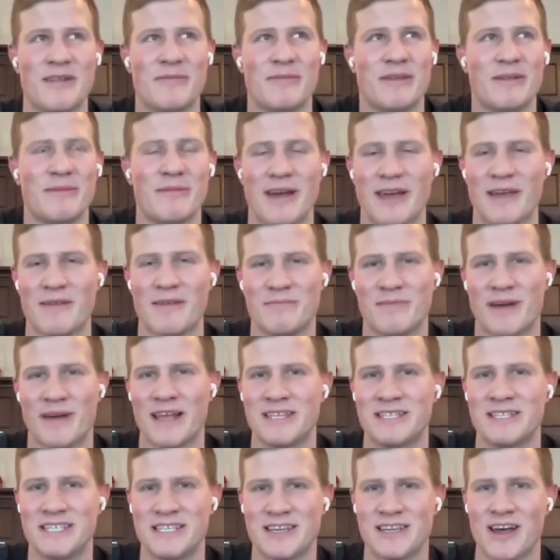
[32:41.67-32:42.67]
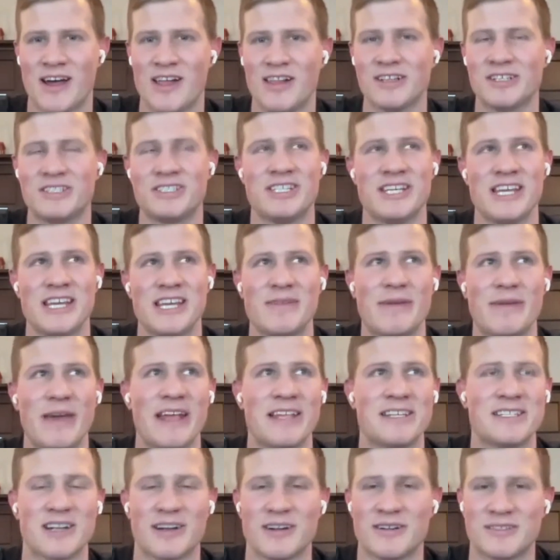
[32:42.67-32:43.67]
I mean, my college
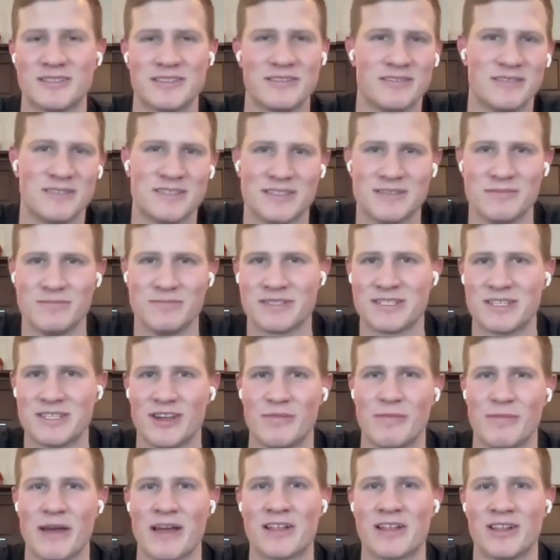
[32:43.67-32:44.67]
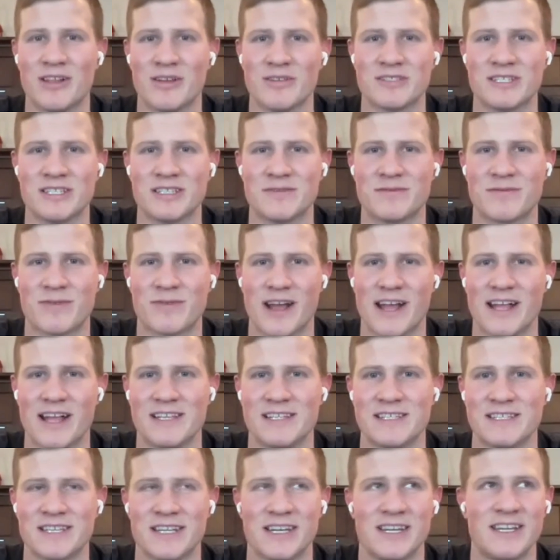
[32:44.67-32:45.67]
teammates are still my closest
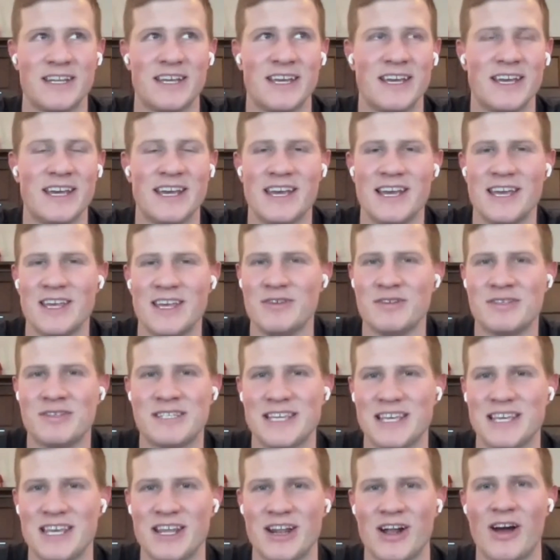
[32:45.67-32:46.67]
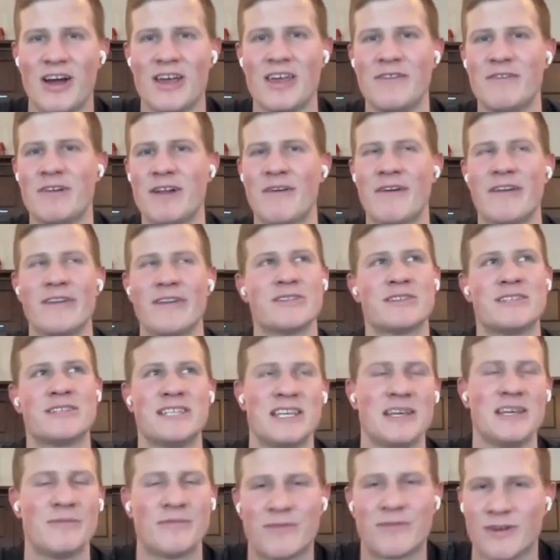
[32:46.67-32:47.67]
friends, and you see, even though I don't
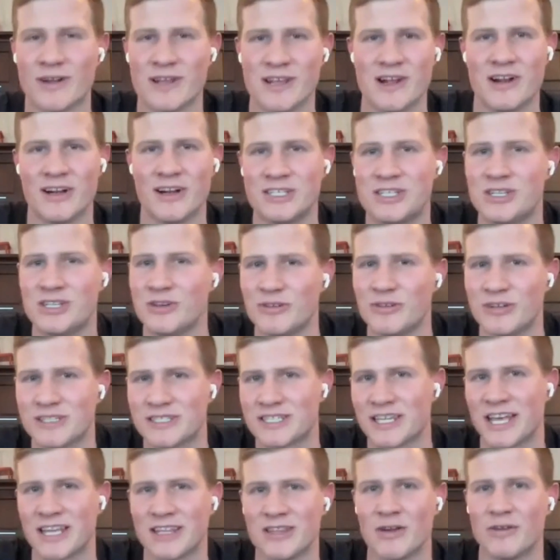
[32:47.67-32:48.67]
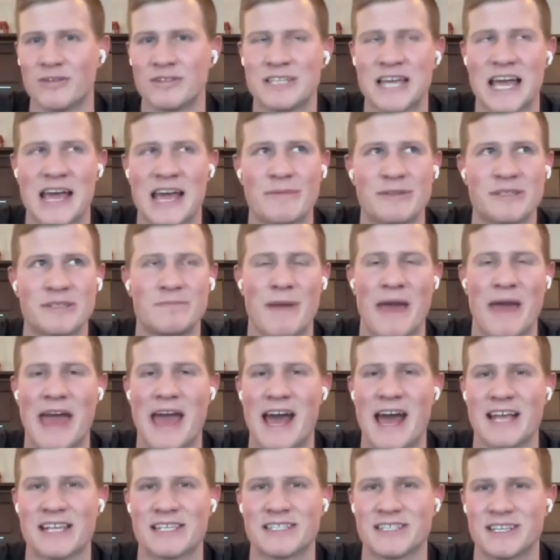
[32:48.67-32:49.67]
see them for a year or two, it's like no time has
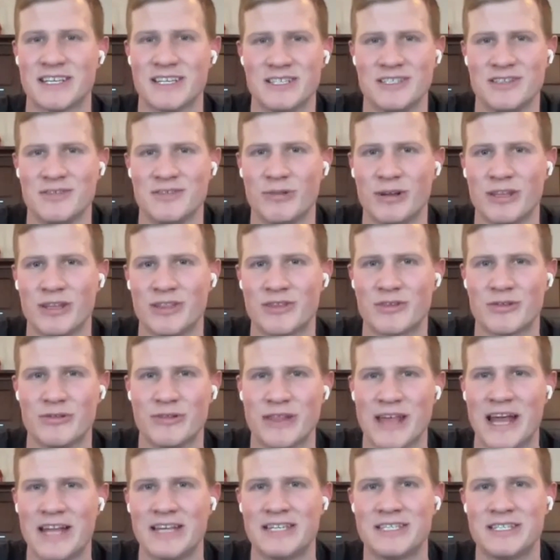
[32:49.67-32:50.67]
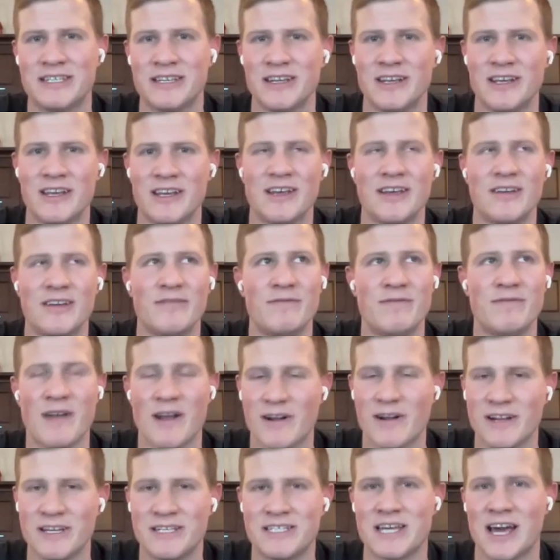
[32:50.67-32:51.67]
passed because you went through that
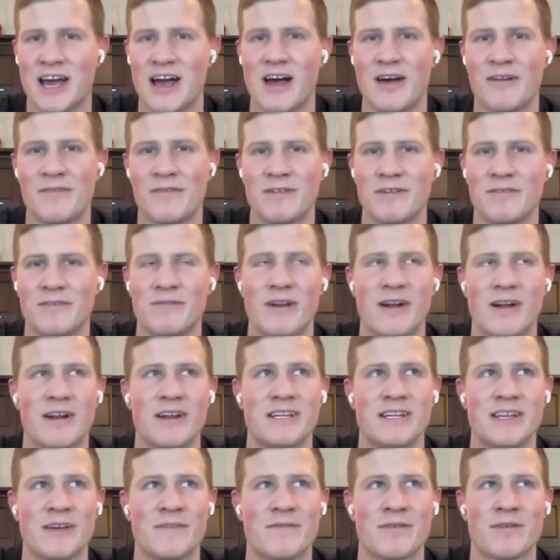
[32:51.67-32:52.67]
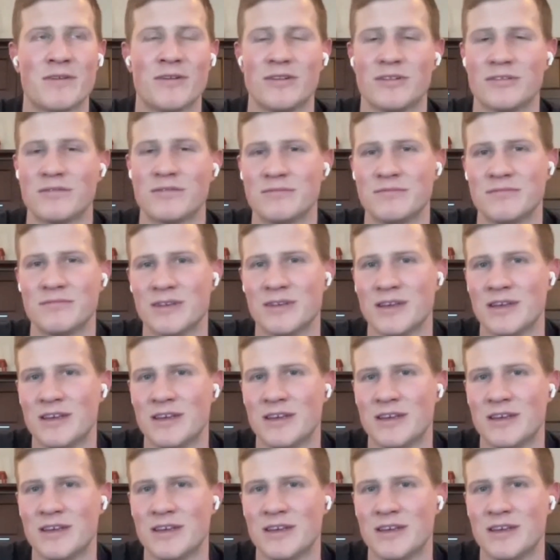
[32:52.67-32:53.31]
very tough and very difficult,